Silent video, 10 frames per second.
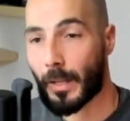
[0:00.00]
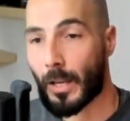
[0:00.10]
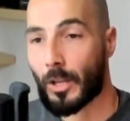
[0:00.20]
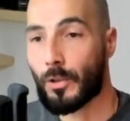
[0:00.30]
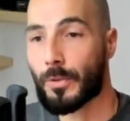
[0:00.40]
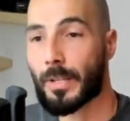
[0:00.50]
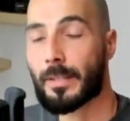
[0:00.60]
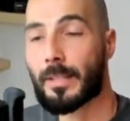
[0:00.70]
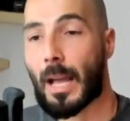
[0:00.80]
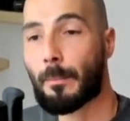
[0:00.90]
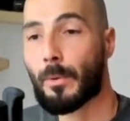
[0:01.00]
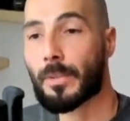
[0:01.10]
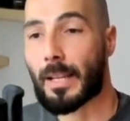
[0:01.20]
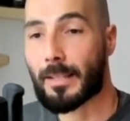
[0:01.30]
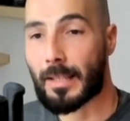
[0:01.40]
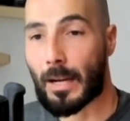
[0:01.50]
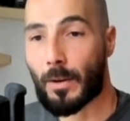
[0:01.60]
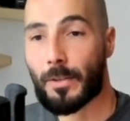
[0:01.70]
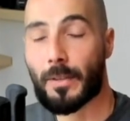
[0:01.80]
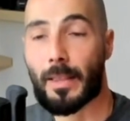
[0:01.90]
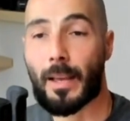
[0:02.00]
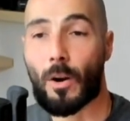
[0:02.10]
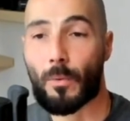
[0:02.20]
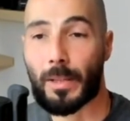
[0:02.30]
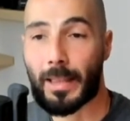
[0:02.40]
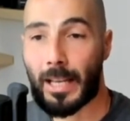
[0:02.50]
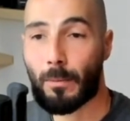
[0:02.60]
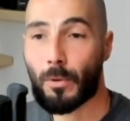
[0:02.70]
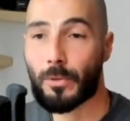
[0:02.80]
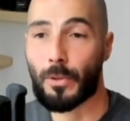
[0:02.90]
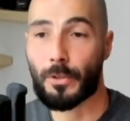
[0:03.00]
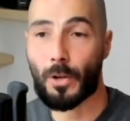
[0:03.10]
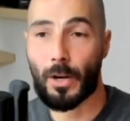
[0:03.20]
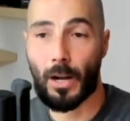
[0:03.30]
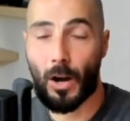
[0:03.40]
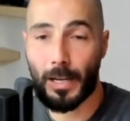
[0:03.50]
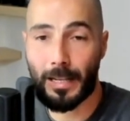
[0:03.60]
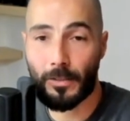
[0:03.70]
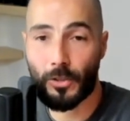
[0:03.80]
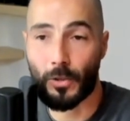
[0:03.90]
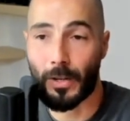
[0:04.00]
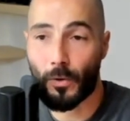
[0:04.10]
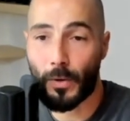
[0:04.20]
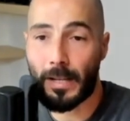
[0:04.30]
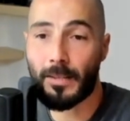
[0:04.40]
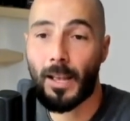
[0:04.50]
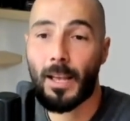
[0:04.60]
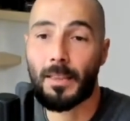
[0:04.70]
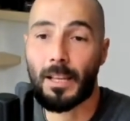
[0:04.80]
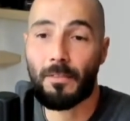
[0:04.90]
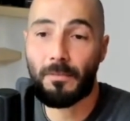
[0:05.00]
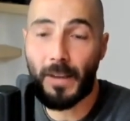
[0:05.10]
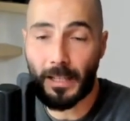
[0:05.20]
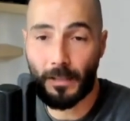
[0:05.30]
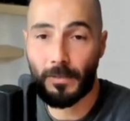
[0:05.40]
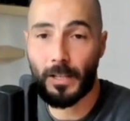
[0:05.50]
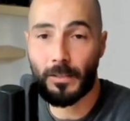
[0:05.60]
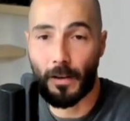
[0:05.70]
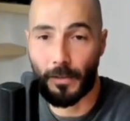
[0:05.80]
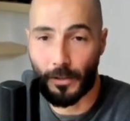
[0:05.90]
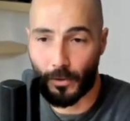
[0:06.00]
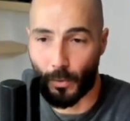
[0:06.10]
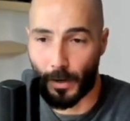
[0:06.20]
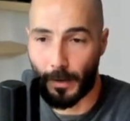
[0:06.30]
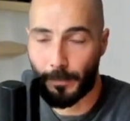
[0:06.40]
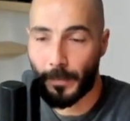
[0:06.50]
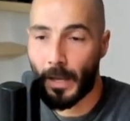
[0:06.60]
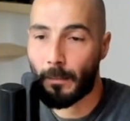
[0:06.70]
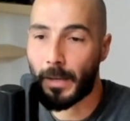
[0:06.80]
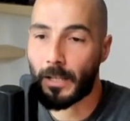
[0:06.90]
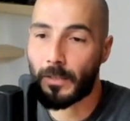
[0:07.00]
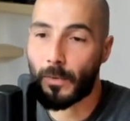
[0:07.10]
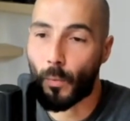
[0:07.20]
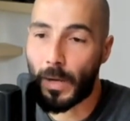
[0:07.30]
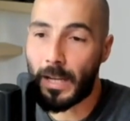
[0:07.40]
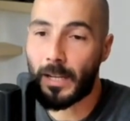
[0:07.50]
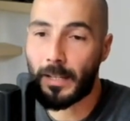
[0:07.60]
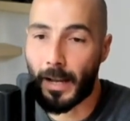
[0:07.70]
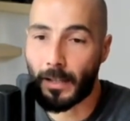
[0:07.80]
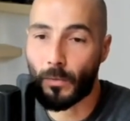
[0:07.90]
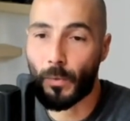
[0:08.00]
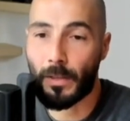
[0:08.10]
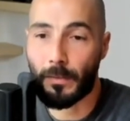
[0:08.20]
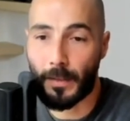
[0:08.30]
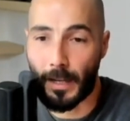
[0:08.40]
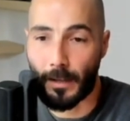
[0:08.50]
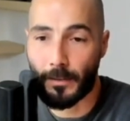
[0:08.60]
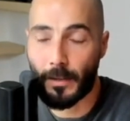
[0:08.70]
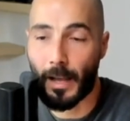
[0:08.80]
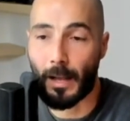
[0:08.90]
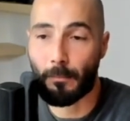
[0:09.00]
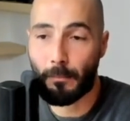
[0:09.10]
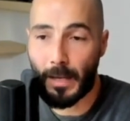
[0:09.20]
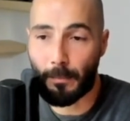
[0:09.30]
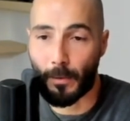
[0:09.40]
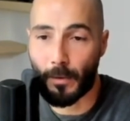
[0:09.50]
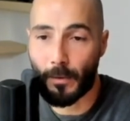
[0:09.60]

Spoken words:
Use examples and scenarios that are relatable to the target audience to increase the effectiveness of the story, because we connect with things and people